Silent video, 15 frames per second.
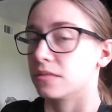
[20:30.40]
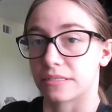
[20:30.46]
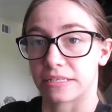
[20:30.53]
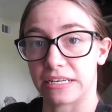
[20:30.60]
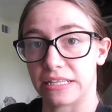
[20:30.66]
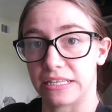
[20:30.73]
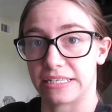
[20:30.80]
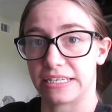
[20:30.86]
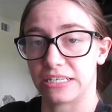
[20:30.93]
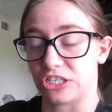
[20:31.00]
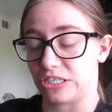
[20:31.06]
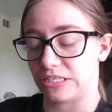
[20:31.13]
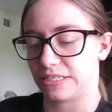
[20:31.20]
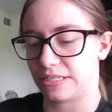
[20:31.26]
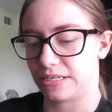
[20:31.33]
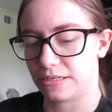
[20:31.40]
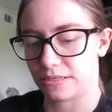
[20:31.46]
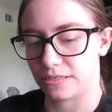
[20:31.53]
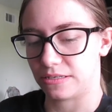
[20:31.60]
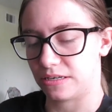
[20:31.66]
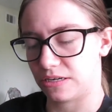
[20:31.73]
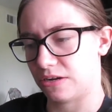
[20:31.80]
did the dishes.
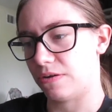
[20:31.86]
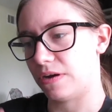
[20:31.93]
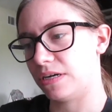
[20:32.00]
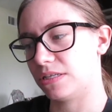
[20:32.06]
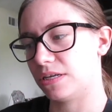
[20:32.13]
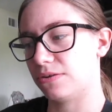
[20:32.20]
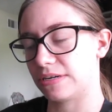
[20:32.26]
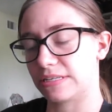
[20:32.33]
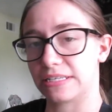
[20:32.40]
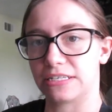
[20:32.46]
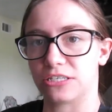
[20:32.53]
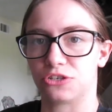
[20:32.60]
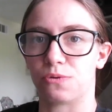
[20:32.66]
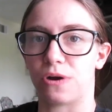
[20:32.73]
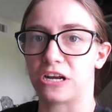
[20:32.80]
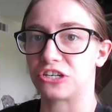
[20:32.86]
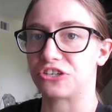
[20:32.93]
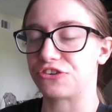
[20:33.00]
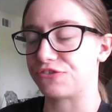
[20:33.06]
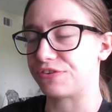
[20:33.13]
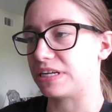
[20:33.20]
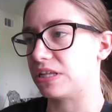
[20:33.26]
Unloading the
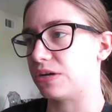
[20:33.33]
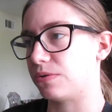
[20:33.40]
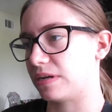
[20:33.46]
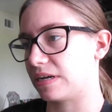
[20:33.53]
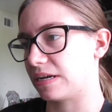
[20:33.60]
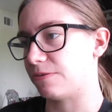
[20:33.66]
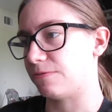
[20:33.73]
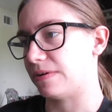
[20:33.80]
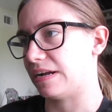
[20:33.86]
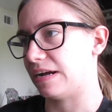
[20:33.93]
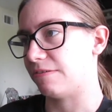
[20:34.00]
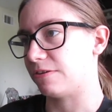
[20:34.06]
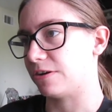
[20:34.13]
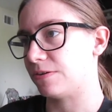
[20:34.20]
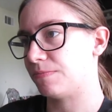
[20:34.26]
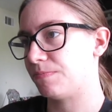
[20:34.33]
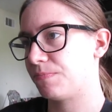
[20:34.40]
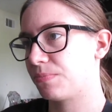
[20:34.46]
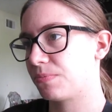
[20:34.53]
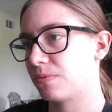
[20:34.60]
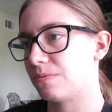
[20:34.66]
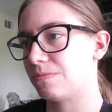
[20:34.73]
dishwasher, reloading it, whatever.
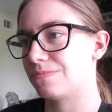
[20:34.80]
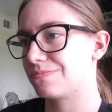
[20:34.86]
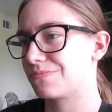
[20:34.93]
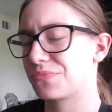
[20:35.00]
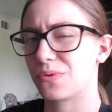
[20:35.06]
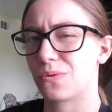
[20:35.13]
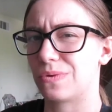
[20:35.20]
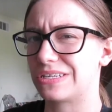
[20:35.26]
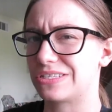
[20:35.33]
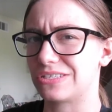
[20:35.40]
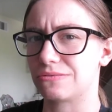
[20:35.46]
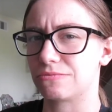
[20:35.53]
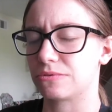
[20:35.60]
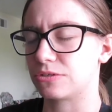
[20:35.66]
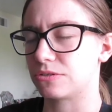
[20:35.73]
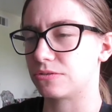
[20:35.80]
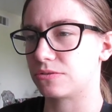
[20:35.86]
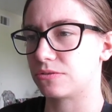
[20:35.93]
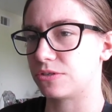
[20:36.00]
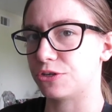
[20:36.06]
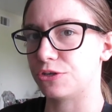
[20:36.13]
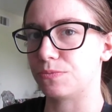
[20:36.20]
Wasn't
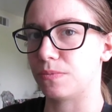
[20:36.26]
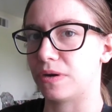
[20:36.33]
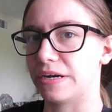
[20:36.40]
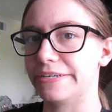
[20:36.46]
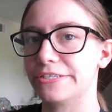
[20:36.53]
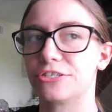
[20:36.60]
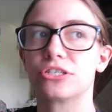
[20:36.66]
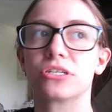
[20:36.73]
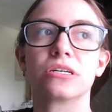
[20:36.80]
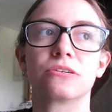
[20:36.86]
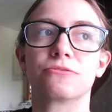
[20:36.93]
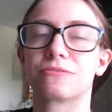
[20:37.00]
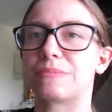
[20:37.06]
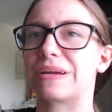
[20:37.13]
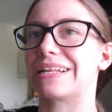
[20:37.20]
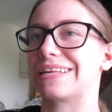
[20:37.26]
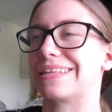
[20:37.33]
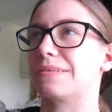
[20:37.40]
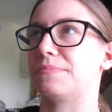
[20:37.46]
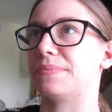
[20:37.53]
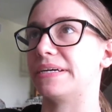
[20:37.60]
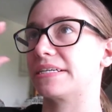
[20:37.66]
too much. It was mainly
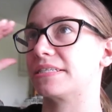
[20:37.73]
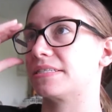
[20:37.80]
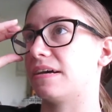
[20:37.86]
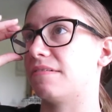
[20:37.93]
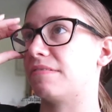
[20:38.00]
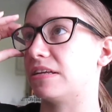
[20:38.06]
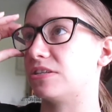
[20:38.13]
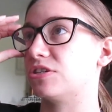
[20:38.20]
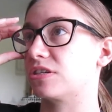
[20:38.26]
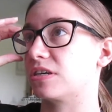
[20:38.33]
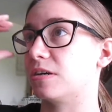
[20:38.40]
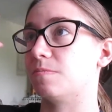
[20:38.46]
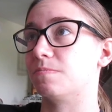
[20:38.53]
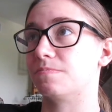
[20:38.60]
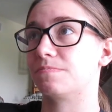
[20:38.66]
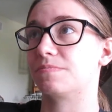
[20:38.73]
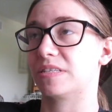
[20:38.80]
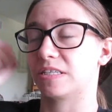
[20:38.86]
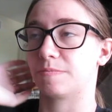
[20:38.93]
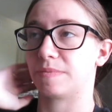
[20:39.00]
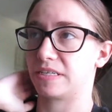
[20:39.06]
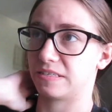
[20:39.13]
the big stuff that took up
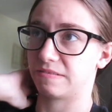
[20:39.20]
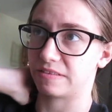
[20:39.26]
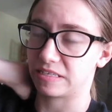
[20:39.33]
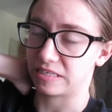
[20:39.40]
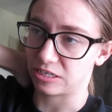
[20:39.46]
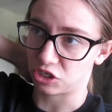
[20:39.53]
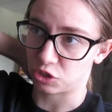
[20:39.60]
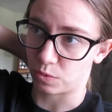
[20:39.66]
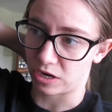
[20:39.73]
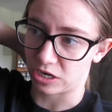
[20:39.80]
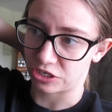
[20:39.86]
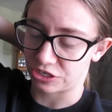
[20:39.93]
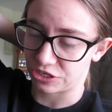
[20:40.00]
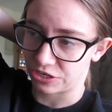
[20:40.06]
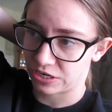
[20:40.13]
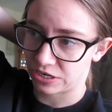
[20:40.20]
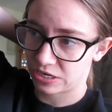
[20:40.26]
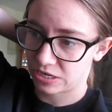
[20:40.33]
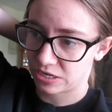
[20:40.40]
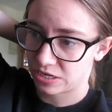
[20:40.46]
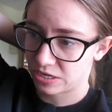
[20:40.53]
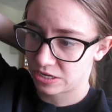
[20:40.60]
the space of the dishwasher.
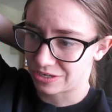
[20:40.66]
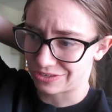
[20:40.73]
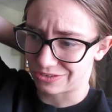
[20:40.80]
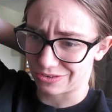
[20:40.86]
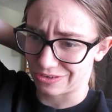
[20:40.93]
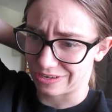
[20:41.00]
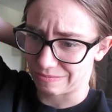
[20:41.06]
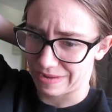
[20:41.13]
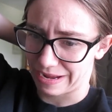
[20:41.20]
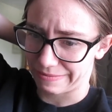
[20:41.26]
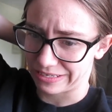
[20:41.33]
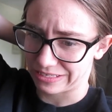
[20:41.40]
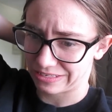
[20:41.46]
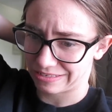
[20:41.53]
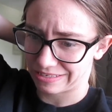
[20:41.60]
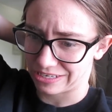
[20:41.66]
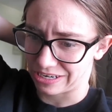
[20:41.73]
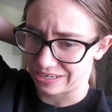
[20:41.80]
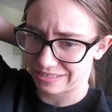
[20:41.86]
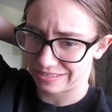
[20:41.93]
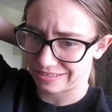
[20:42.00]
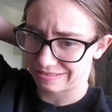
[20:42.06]
So it maybe
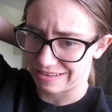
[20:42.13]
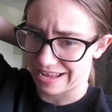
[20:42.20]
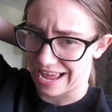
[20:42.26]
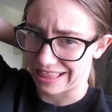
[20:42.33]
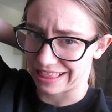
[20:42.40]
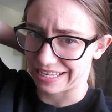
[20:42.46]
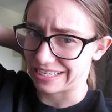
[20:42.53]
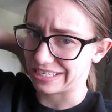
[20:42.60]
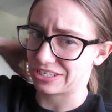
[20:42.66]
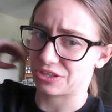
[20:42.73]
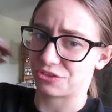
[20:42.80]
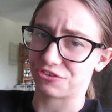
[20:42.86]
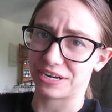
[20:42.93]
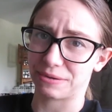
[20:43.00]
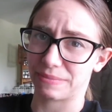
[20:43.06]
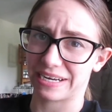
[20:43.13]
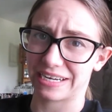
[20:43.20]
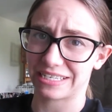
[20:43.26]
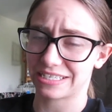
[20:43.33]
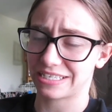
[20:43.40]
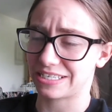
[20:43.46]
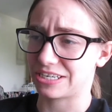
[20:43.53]
took at least 3
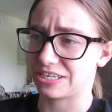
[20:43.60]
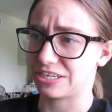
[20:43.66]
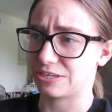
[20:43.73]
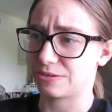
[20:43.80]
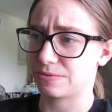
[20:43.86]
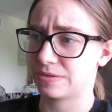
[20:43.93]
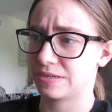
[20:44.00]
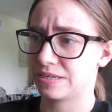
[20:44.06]
minutes to do.